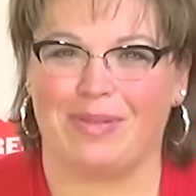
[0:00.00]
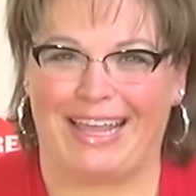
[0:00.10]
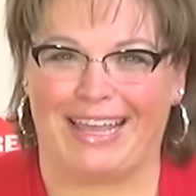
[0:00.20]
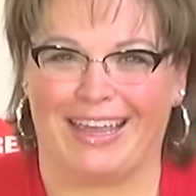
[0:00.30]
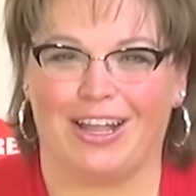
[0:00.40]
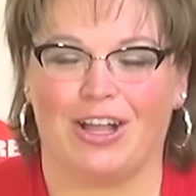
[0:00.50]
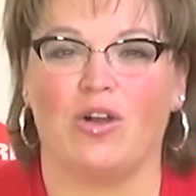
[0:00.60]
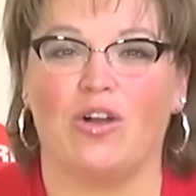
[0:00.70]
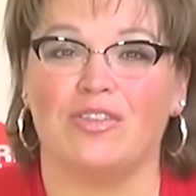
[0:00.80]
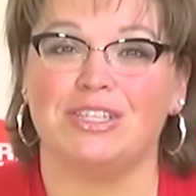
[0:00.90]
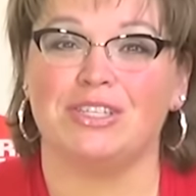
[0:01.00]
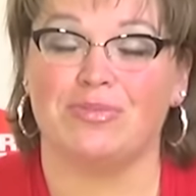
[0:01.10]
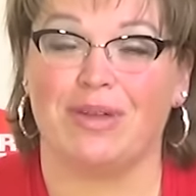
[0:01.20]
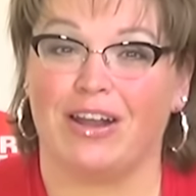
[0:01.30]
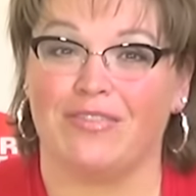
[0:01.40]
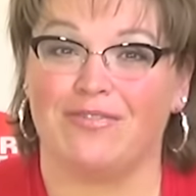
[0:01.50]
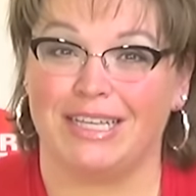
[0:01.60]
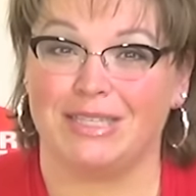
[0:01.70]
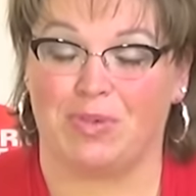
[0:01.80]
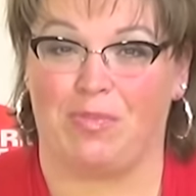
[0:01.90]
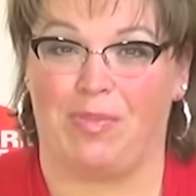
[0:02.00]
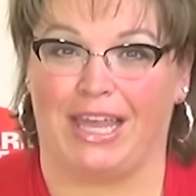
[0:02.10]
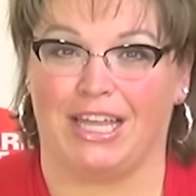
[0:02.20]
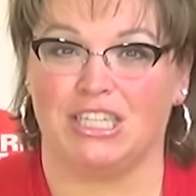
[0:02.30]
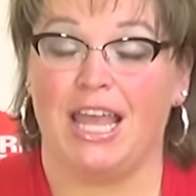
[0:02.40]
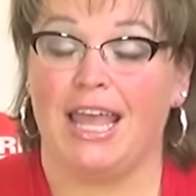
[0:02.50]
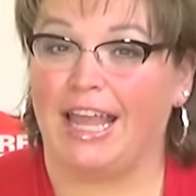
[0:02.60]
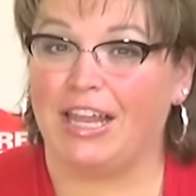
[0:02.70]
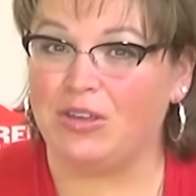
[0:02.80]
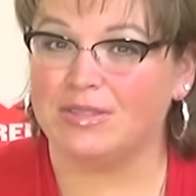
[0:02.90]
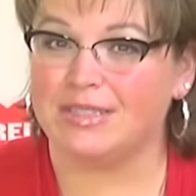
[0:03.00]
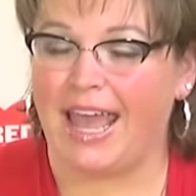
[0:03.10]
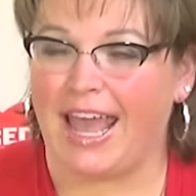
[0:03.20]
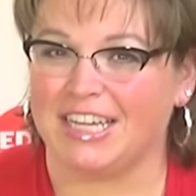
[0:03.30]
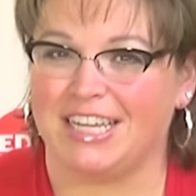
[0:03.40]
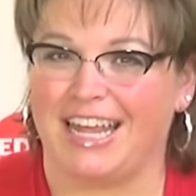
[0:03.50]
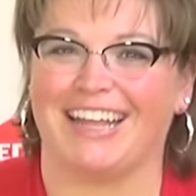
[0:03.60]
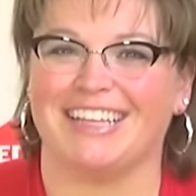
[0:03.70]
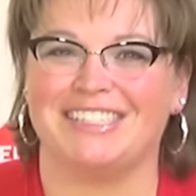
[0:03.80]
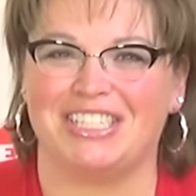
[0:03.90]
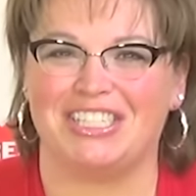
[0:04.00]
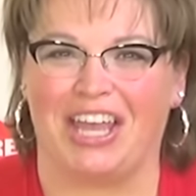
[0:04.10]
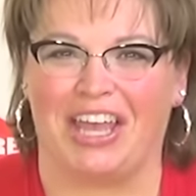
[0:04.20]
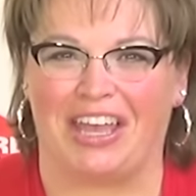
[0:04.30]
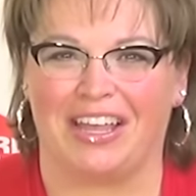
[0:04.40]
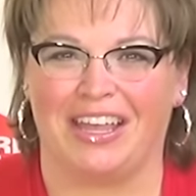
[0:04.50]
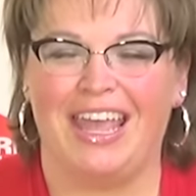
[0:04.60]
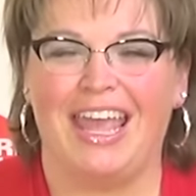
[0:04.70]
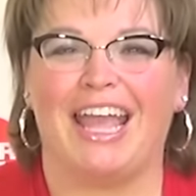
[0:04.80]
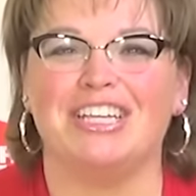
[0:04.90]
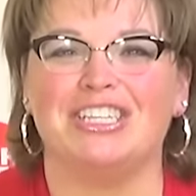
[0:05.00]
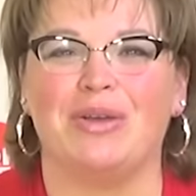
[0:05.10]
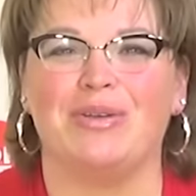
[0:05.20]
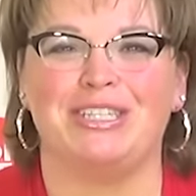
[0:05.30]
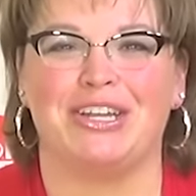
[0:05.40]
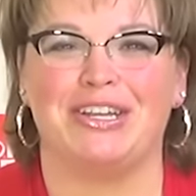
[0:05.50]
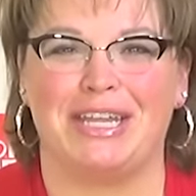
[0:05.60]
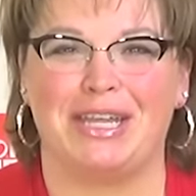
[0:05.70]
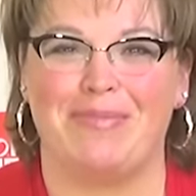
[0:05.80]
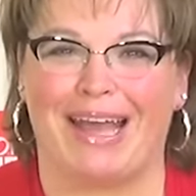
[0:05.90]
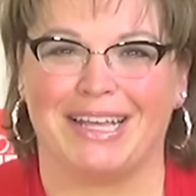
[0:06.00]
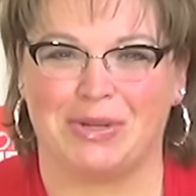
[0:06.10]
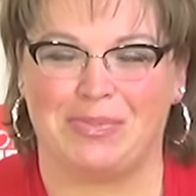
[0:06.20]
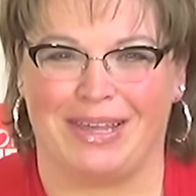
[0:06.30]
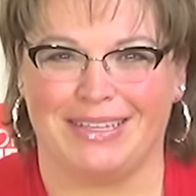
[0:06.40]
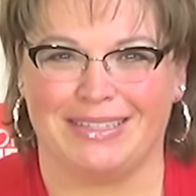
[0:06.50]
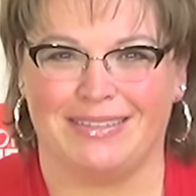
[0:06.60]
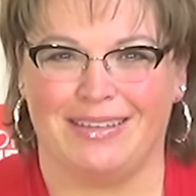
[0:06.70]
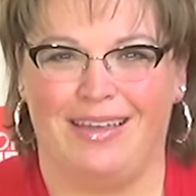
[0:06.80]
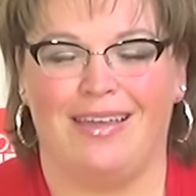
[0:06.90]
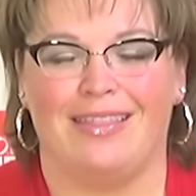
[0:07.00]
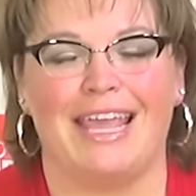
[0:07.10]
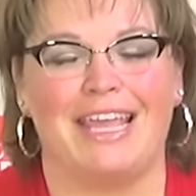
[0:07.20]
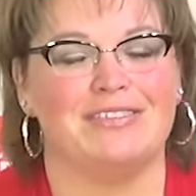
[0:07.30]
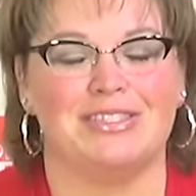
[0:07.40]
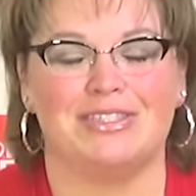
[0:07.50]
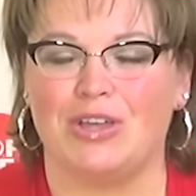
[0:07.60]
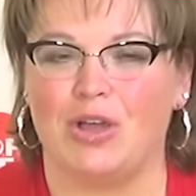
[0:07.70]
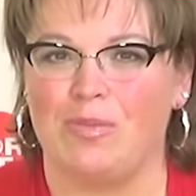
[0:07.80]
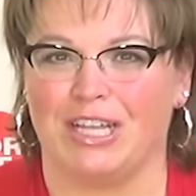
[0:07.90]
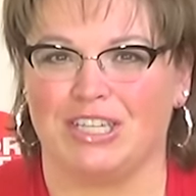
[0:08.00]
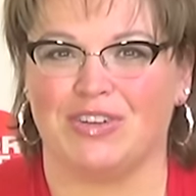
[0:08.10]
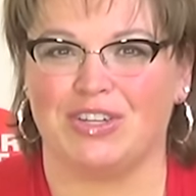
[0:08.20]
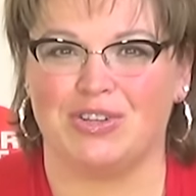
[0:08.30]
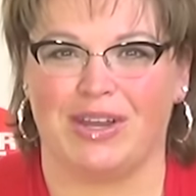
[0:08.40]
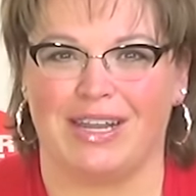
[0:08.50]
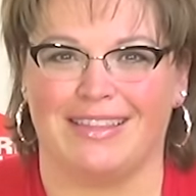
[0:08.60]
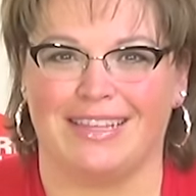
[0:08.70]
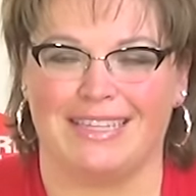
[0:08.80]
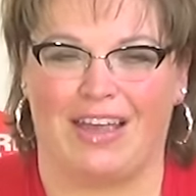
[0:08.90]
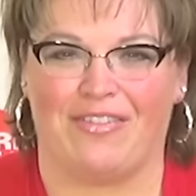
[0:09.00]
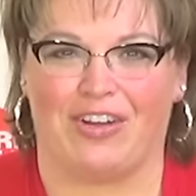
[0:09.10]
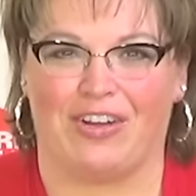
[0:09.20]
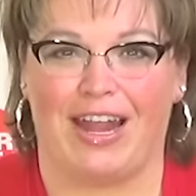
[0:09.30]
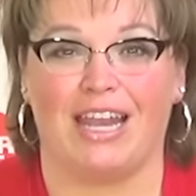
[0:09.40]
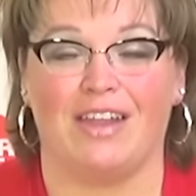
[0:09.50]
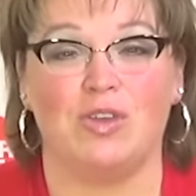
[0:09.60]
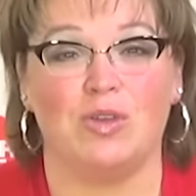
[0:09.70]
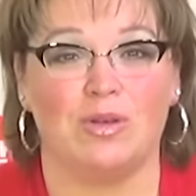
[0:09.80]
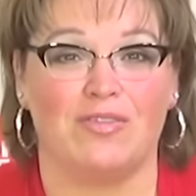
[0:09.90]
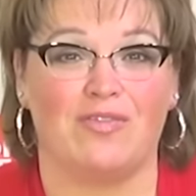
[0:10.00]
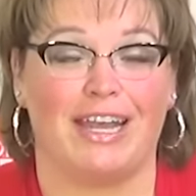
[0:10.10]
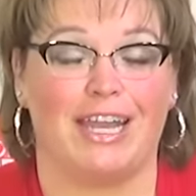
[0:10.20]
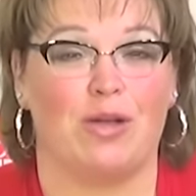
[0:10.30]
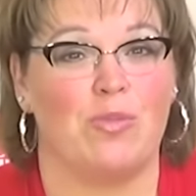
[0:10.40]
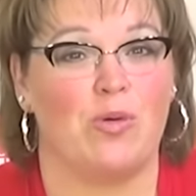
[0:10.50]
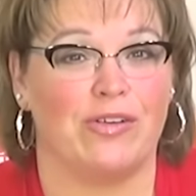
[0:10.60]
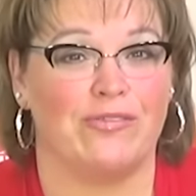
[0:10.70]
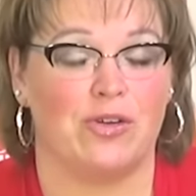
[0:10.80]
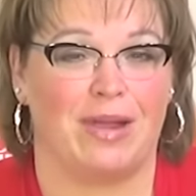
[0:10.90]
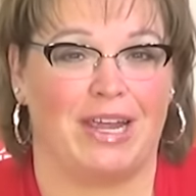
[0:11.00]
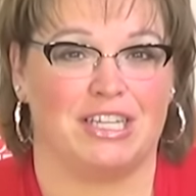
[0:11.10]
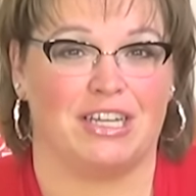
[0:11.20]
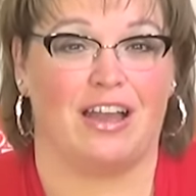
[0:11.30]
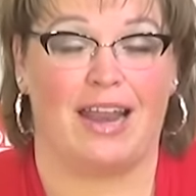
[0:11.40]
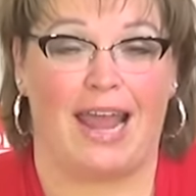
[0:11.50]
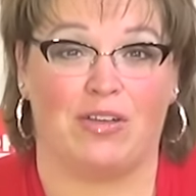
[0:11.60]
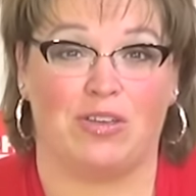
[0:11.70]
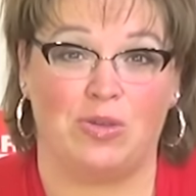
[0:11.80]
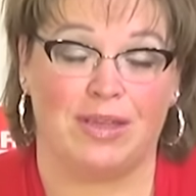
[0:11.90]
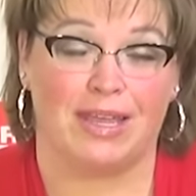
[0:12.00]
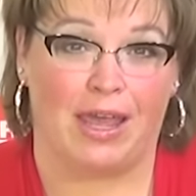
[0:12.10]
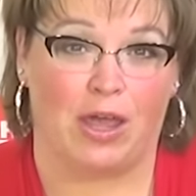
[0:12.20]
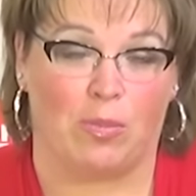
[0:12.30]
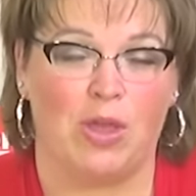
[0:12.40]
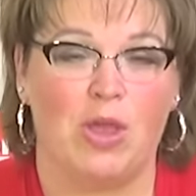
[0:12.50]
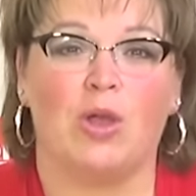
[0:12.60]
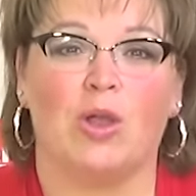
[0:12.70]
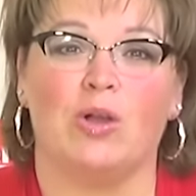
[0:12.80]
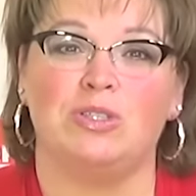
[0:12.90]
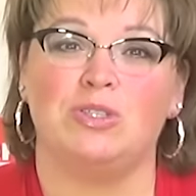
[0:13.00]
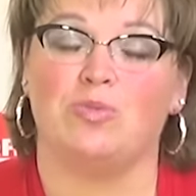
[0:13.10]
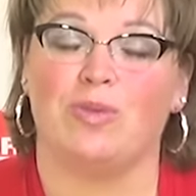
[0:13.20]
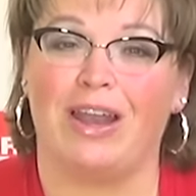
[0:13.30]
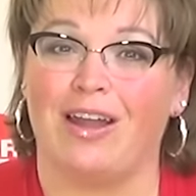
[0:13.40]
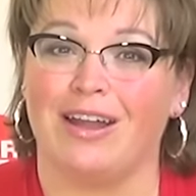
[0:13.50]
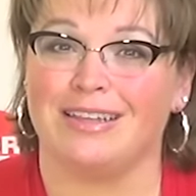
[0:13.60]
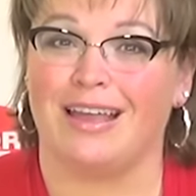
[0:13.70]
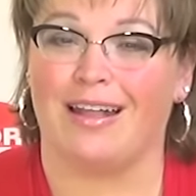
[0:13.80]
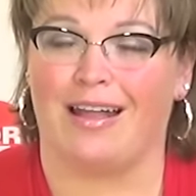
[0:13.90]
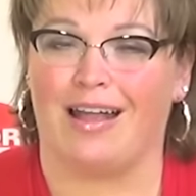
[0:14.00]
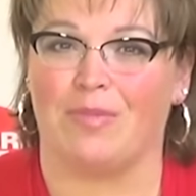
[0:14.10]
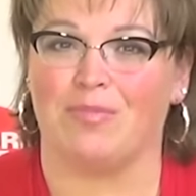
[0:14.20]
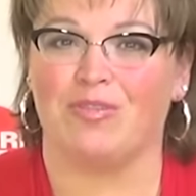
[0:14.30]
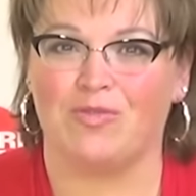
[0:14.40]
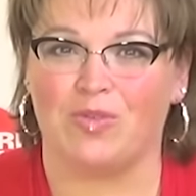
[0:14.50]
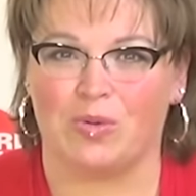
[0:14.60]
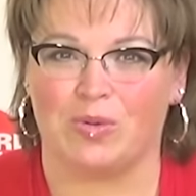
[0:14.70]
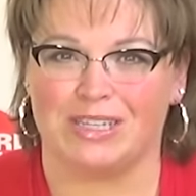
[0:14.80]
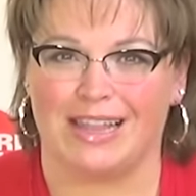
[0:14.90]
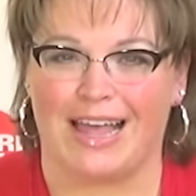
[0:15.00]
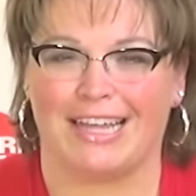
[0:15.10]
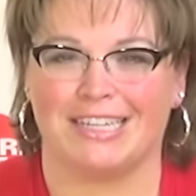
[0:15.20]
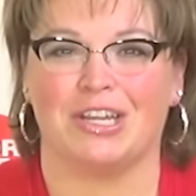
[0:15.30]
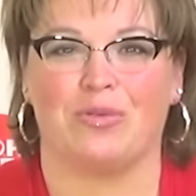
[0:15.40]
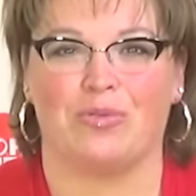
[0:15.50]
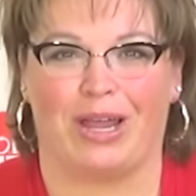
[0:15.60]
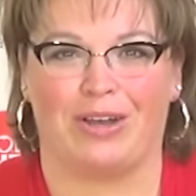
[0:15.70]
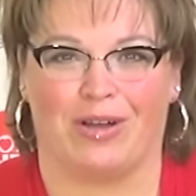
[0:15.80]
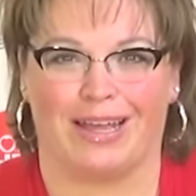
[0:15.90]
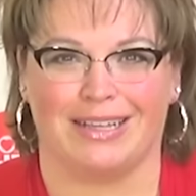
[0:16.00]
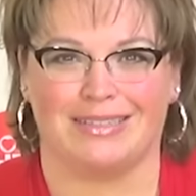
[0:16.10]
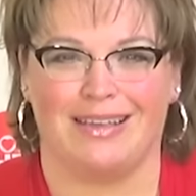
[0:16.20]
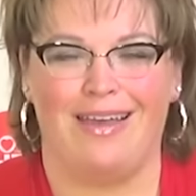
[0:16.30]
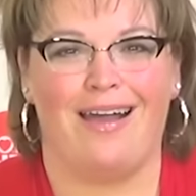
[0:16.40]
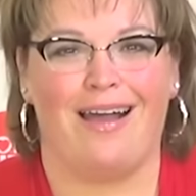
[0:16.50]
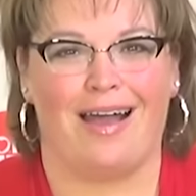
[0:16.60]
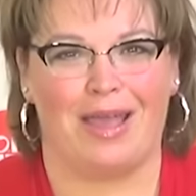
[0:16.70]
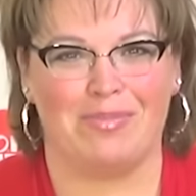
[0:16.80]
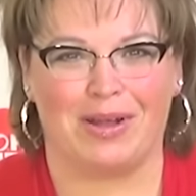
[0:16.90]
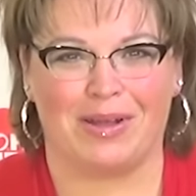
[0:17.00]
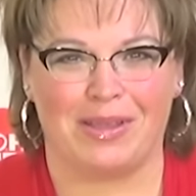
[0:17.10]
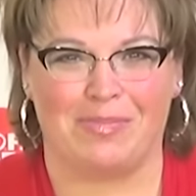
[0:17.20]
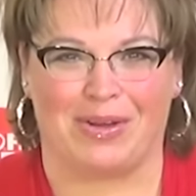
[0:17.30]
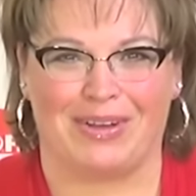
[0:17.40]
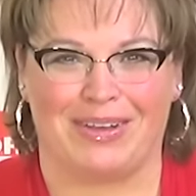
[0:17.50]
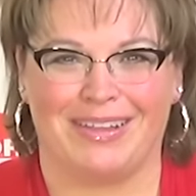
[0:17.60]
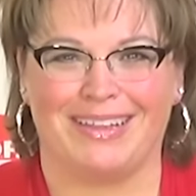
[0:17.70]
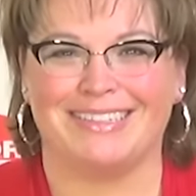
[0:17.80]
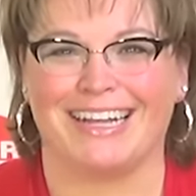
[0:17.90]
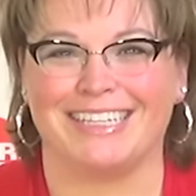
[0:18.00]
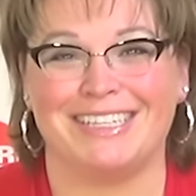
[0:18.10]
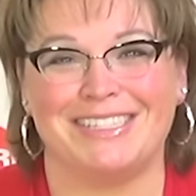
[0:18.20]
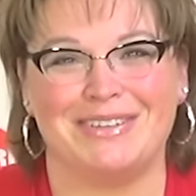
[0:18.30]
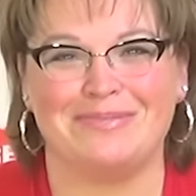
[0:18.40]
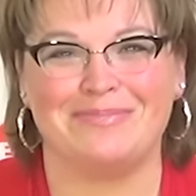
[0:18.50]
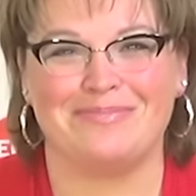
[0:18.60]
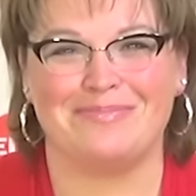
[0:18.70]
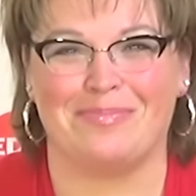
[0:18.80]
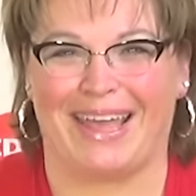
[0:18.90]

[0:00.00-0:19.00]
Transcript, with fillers: your blanket, go over to the Red Heart Facebook page and use the hashtag #StitchAHug and show us your knitted masterpiece. Thank you so much for joining this effort. And if you want to find out more information on how you can help, go to redheart.com/Red Cross. I'm Marley Bird. Talk to you soon.